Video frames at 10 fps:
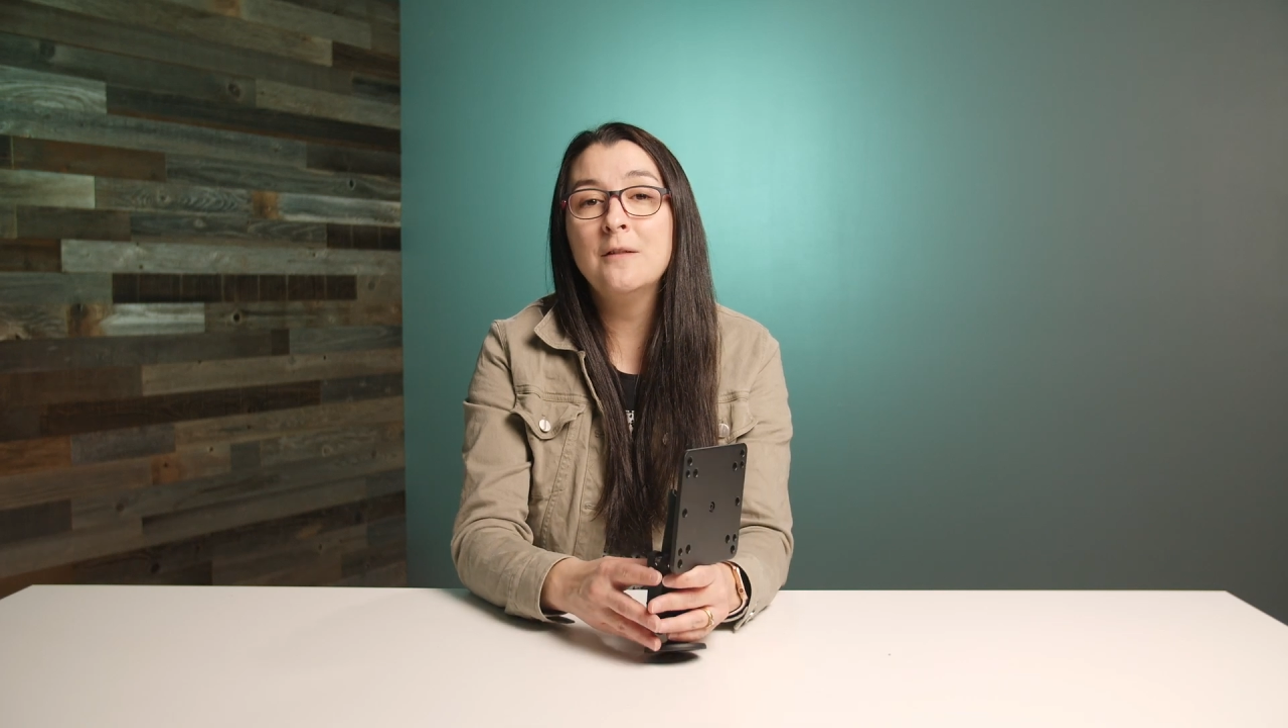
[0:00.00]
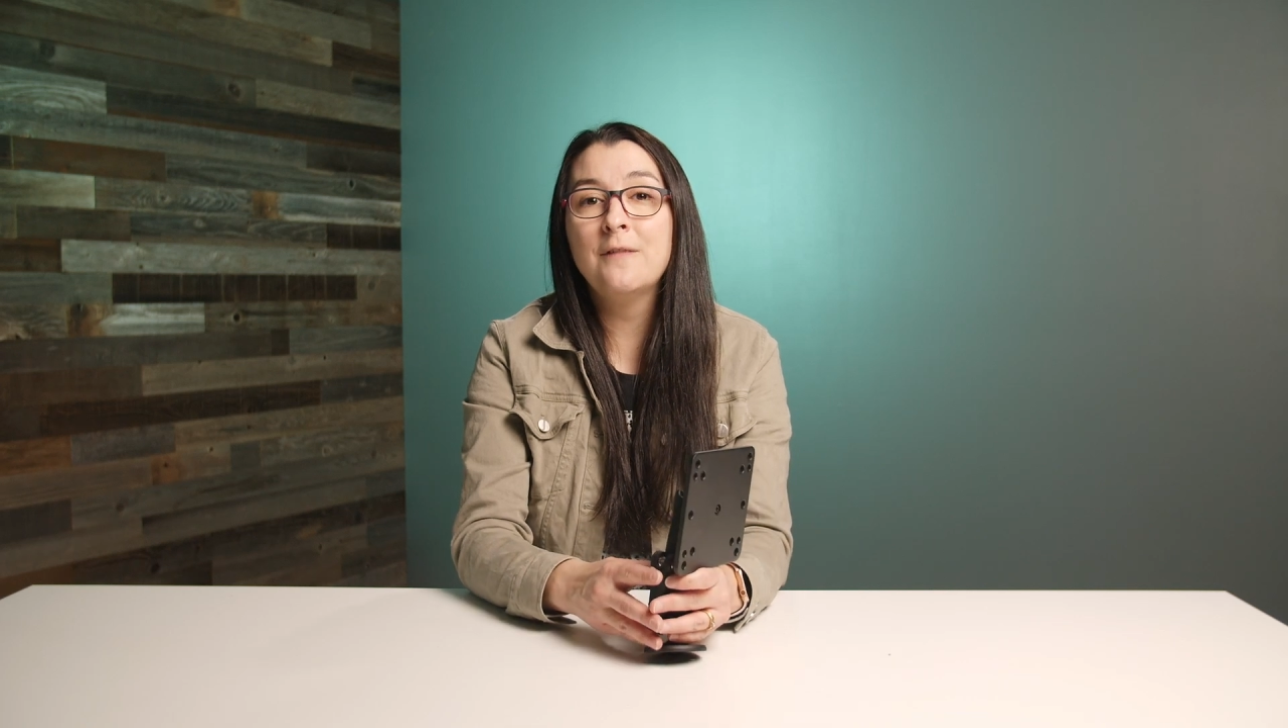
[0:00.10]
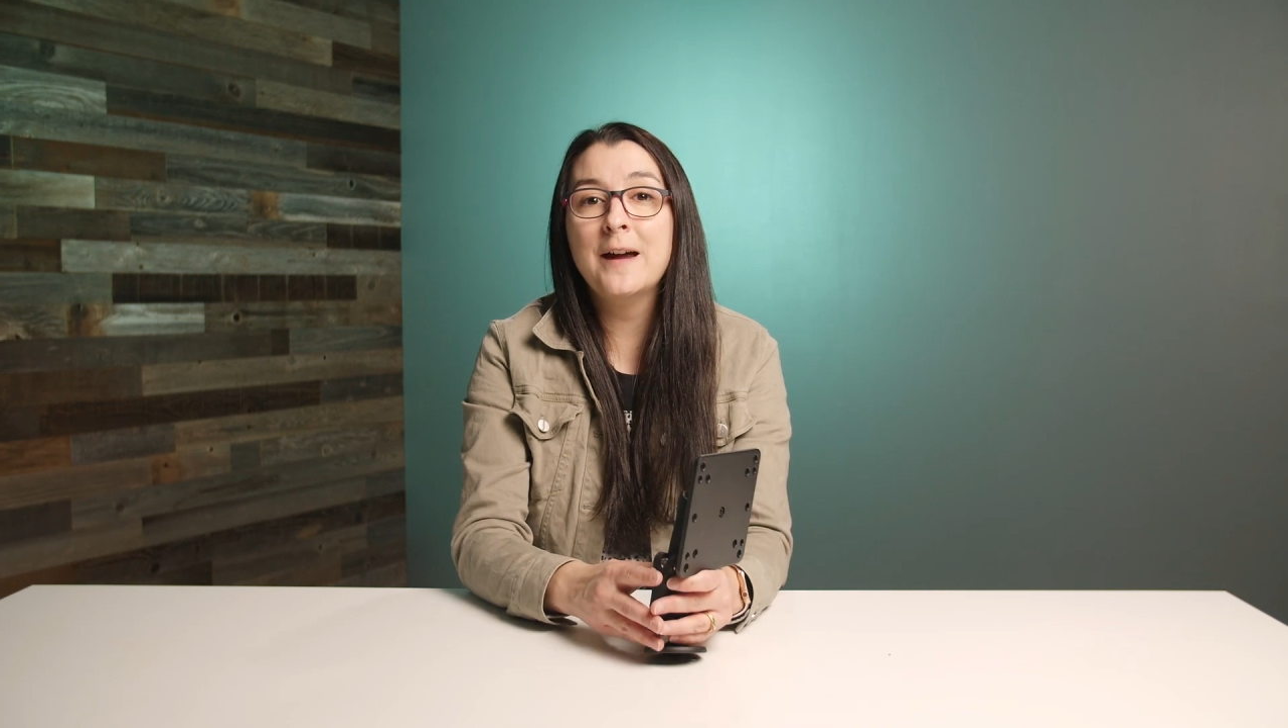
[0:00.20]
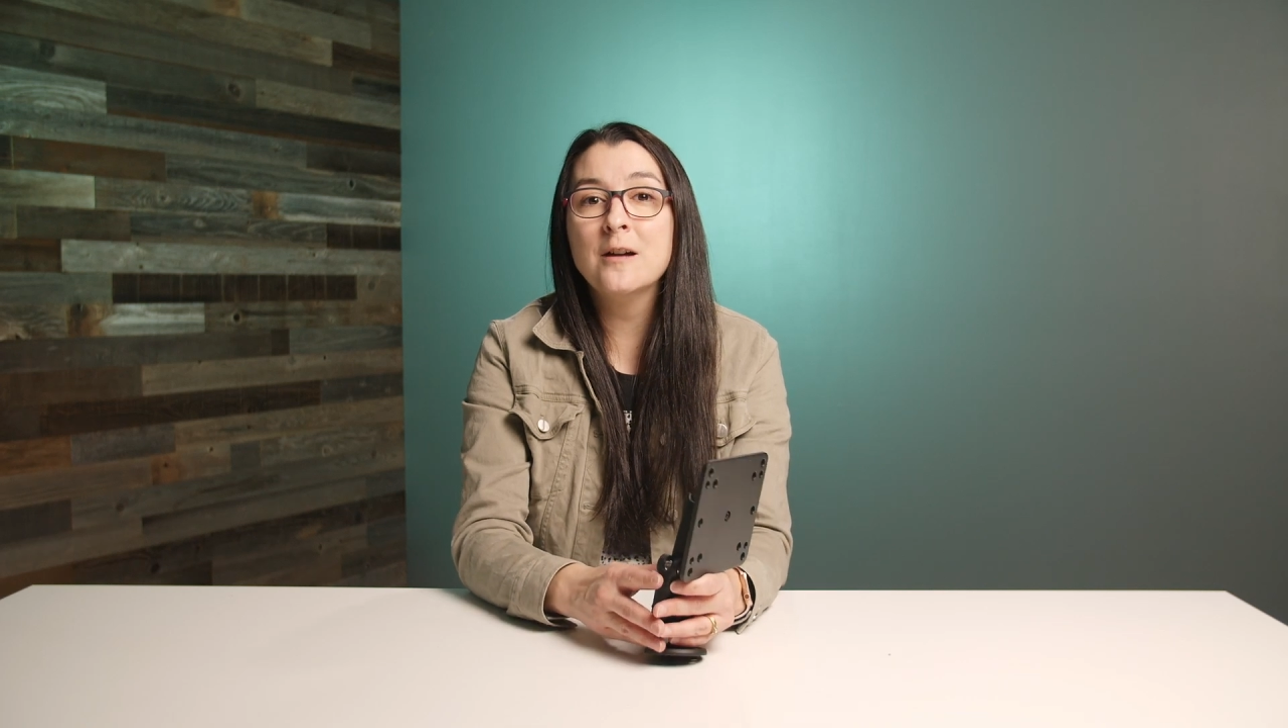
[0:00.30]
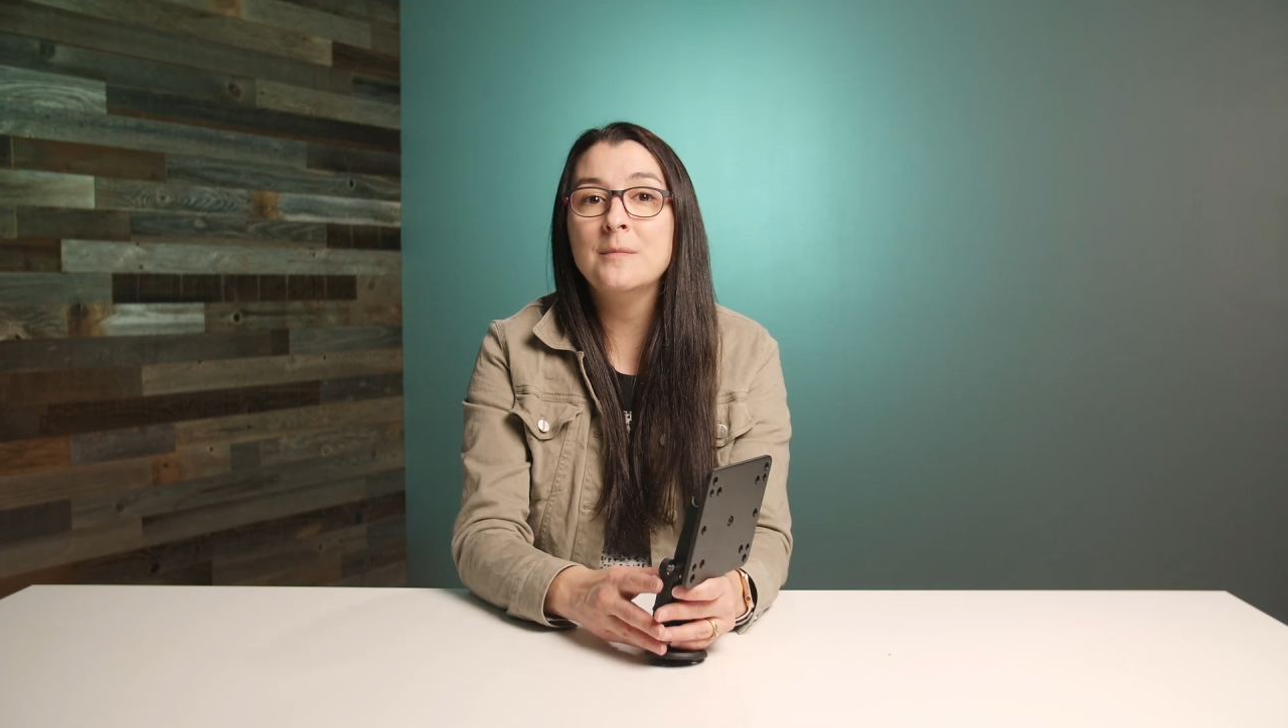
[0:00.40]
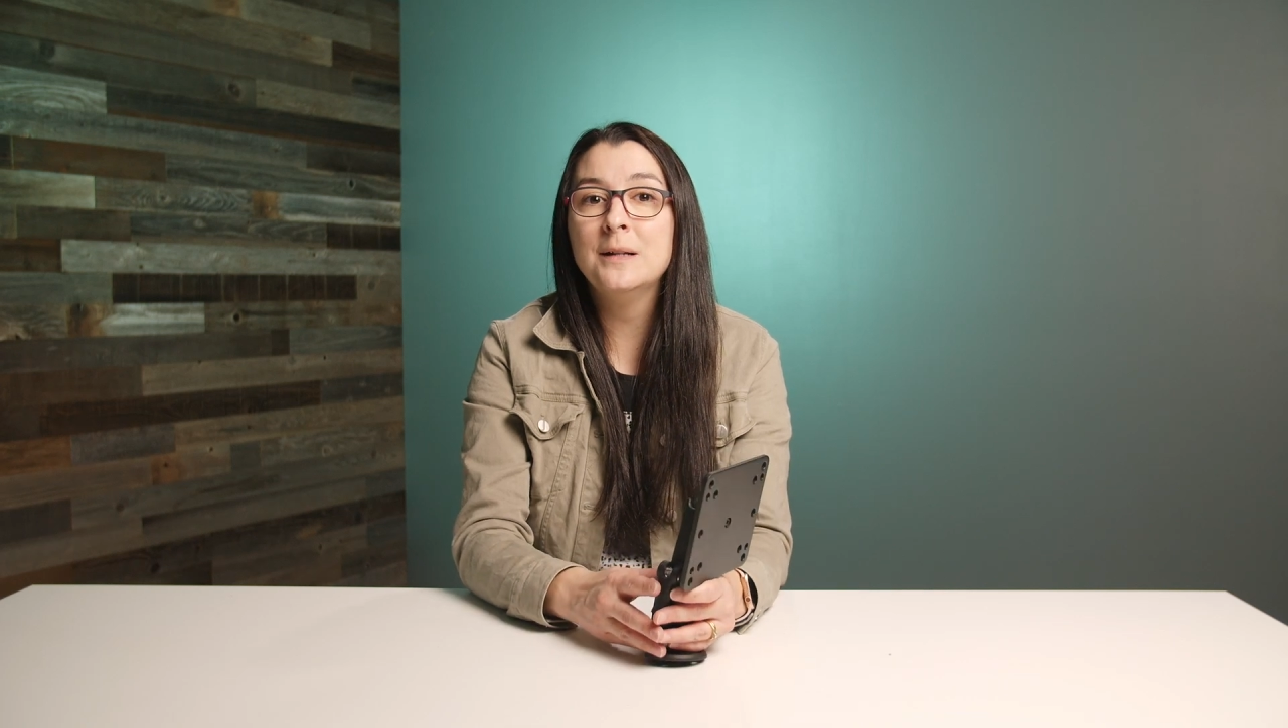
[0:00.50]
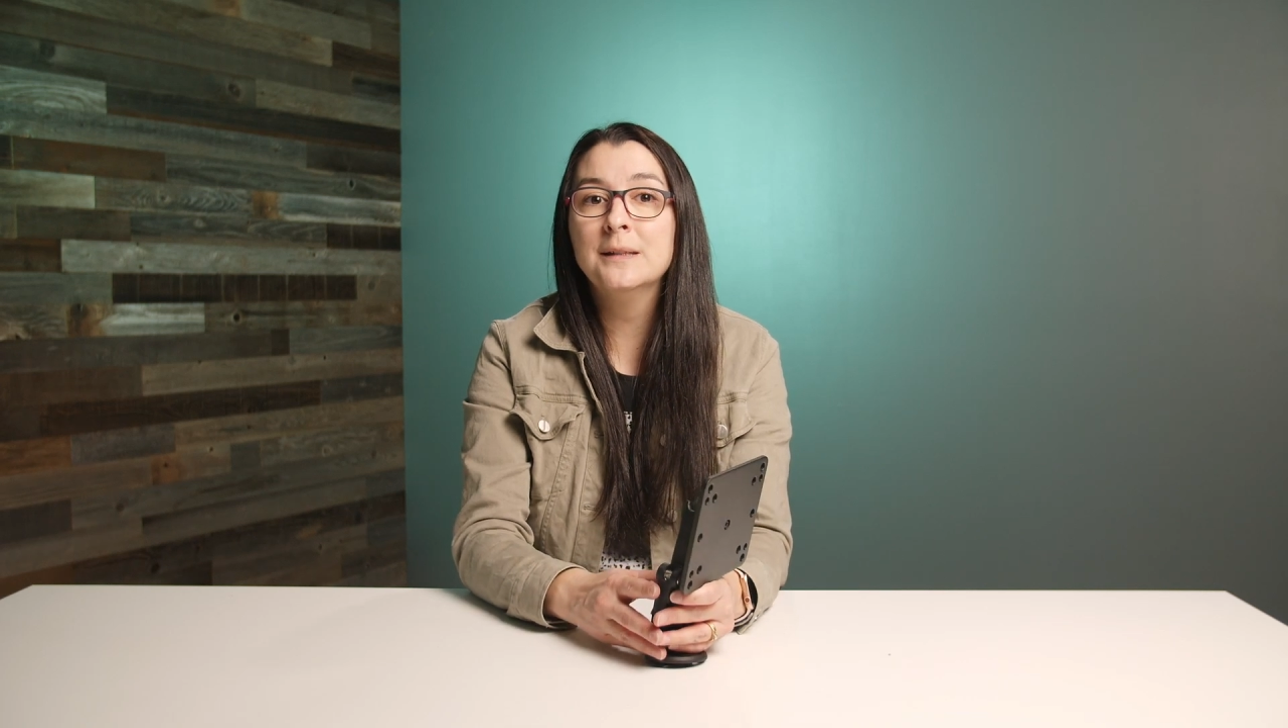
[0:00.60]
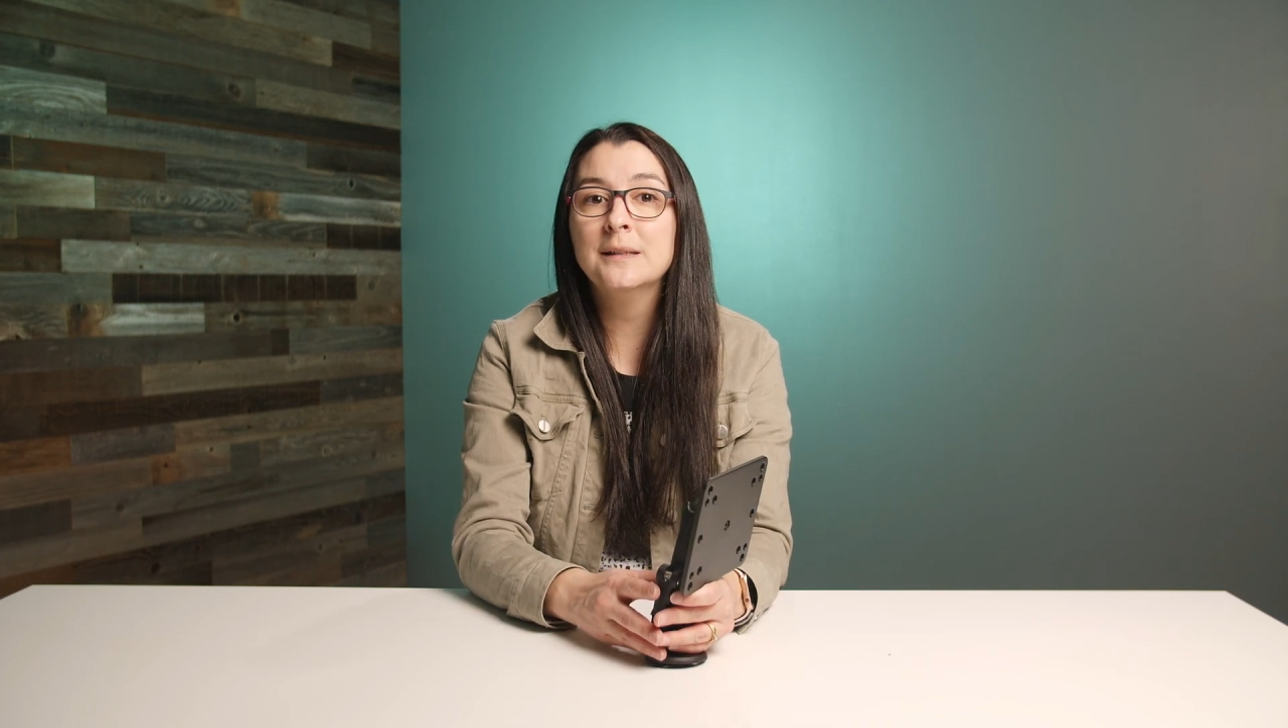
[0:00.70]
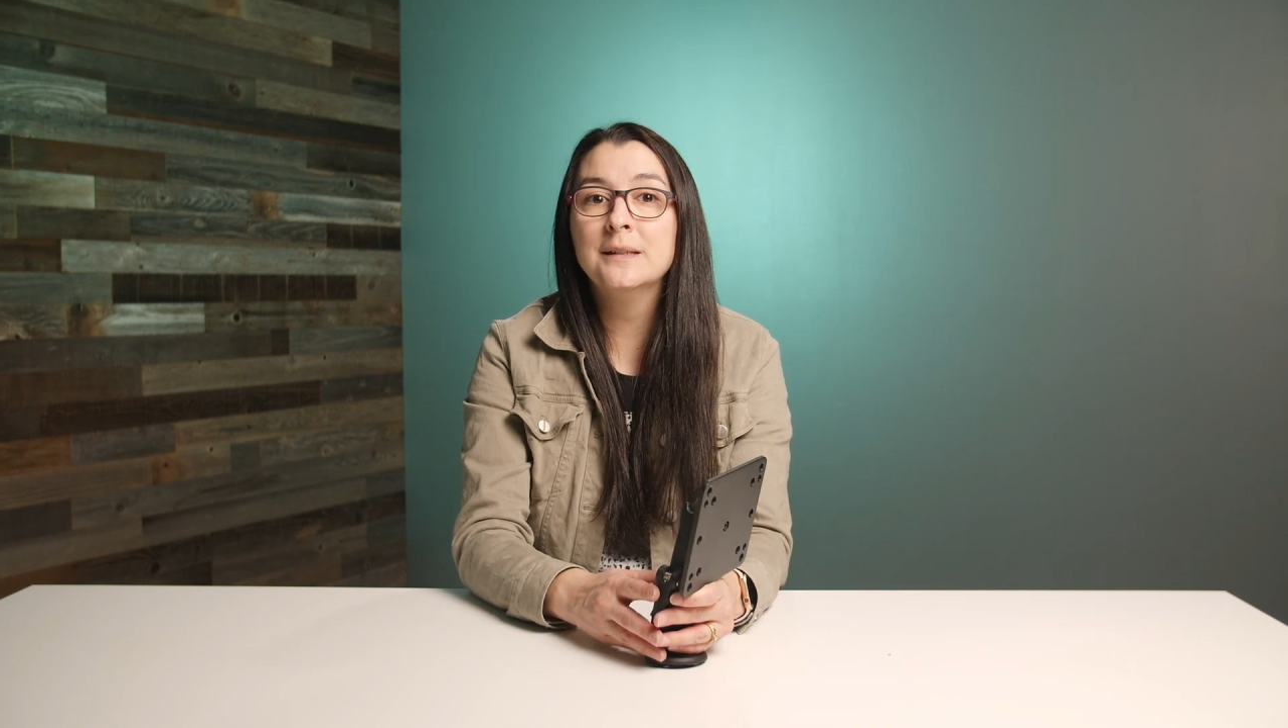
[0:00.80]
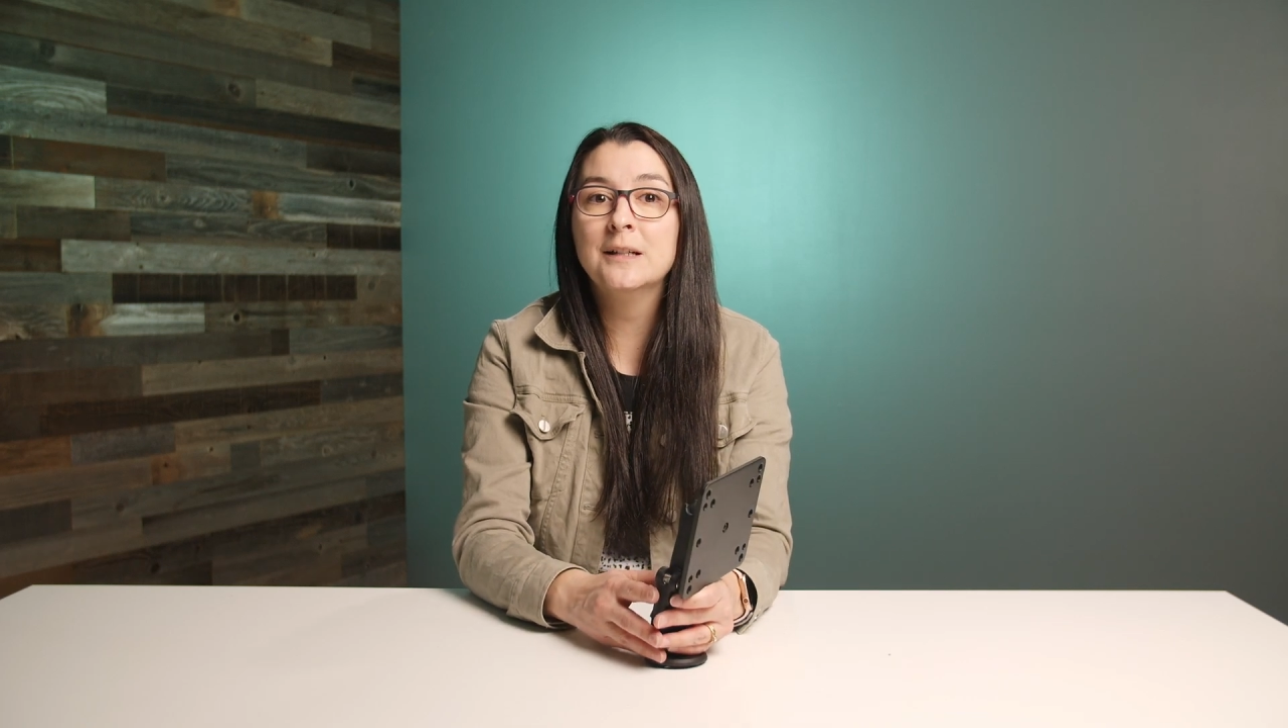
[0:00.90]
environments